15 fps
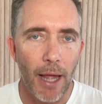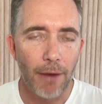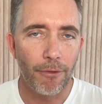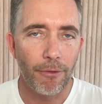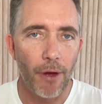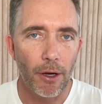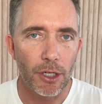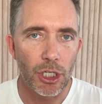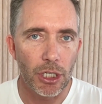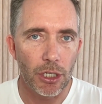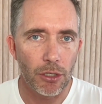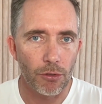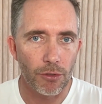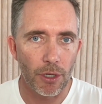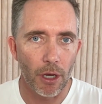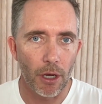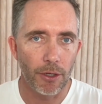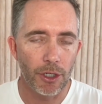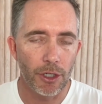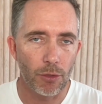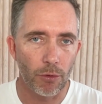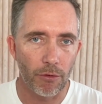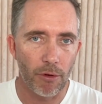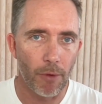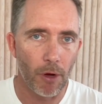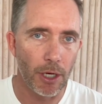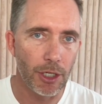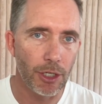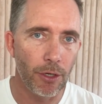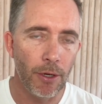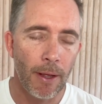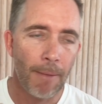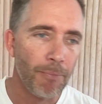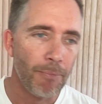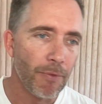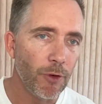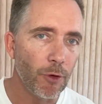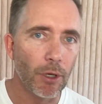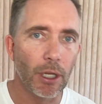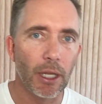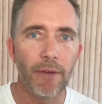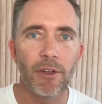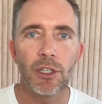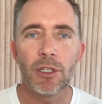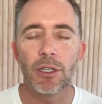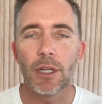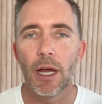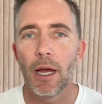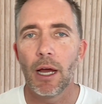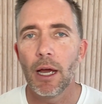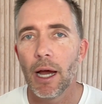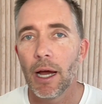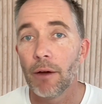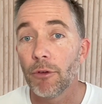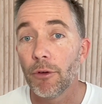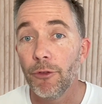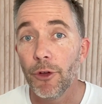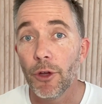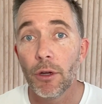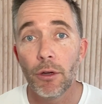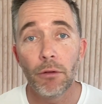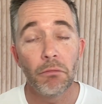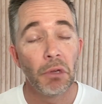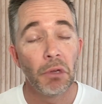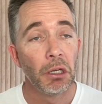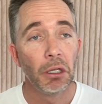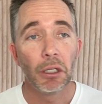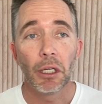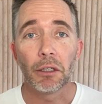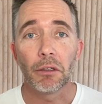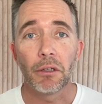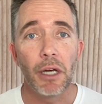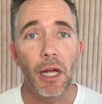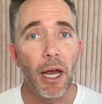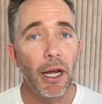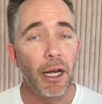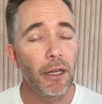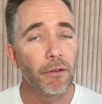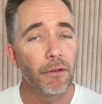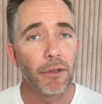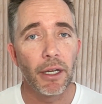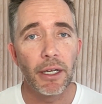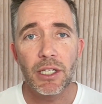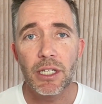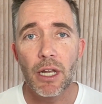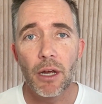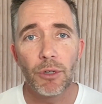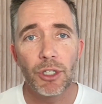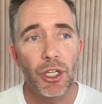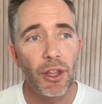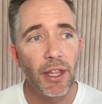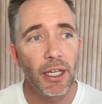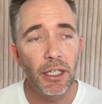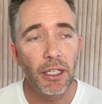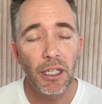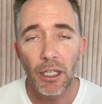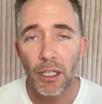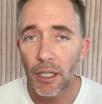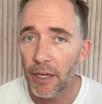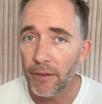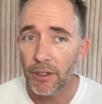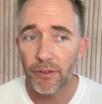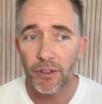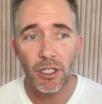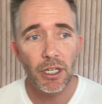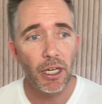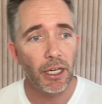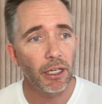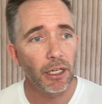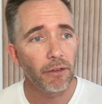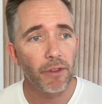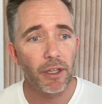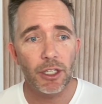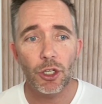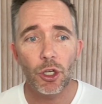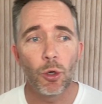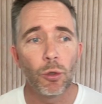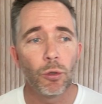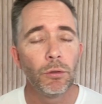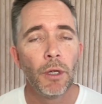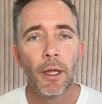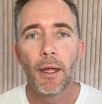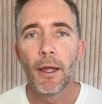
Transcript: And folks, just want to remind you, if you want to leave us a review, get creative, let us know what you're thinking. Even if it's negative, that's cool.